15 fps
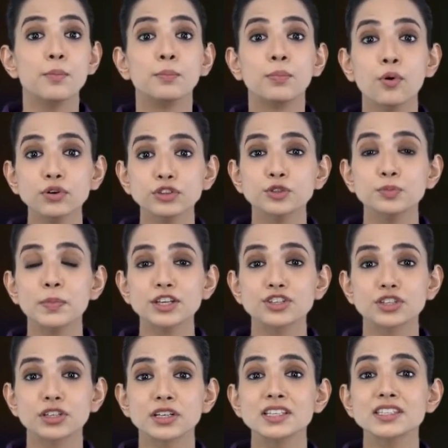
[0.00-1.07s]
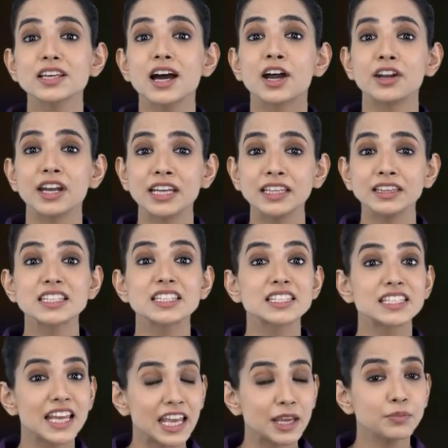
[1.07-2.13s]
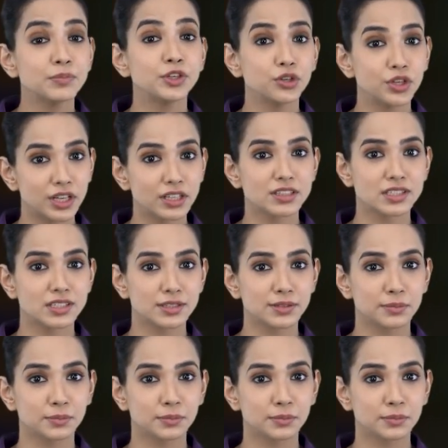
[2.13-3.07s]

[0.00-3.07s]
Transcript: both measures are in the same units.